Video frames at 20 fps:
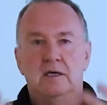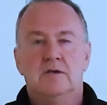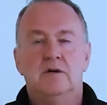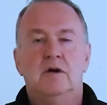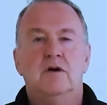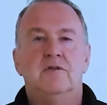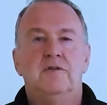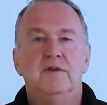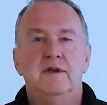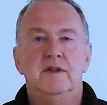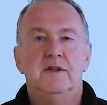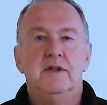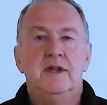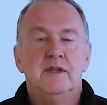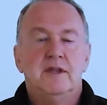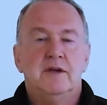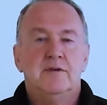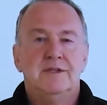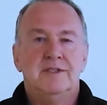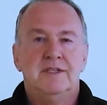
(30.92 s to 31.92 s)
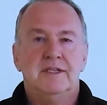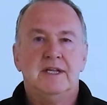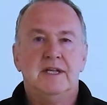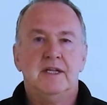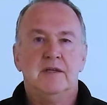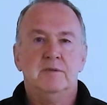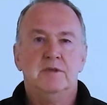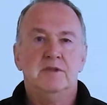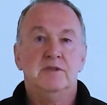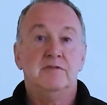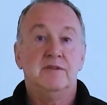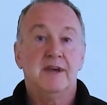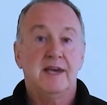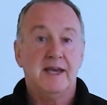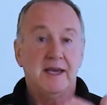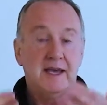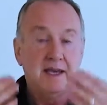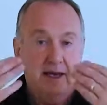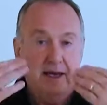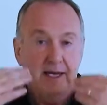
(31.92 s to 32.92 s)
coughing, then there is an element of
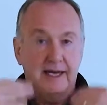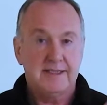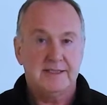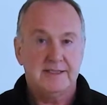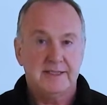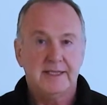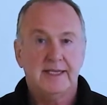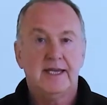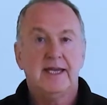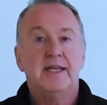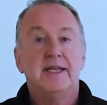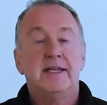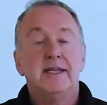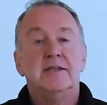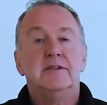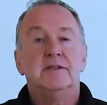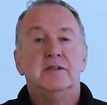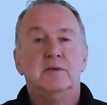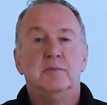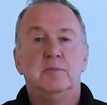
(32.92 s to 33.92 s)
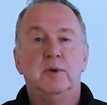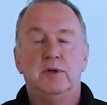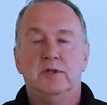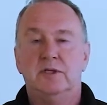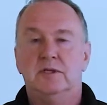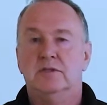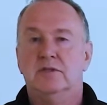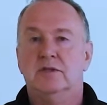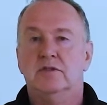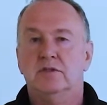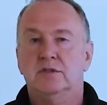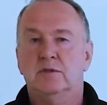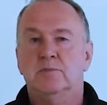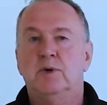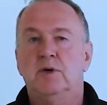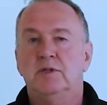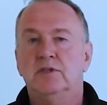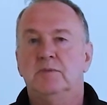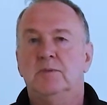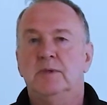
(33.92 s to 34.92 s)
air actually getting into the body, so there's a
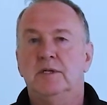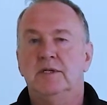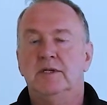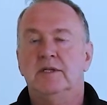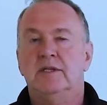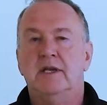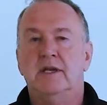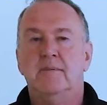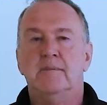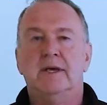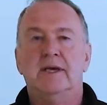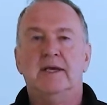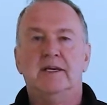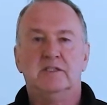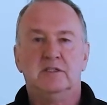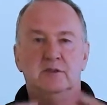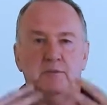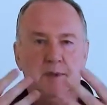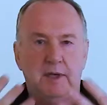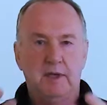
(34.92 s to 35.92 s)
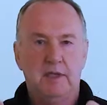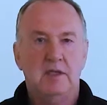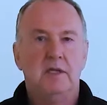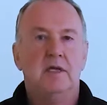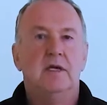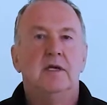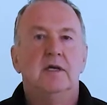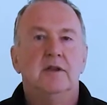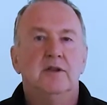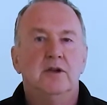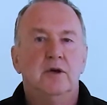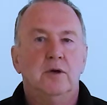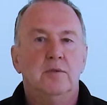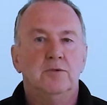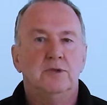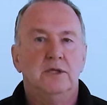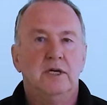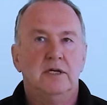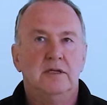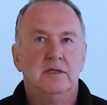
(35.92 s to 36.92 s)
possibility they may expel the
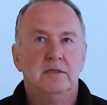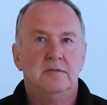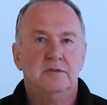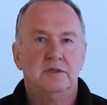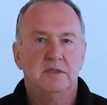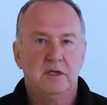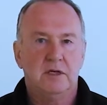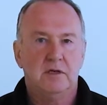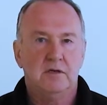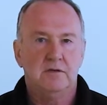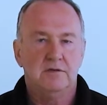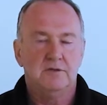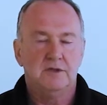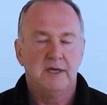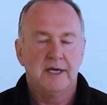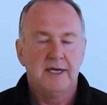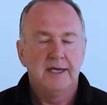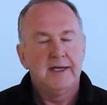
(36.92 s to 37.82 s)
object themselves.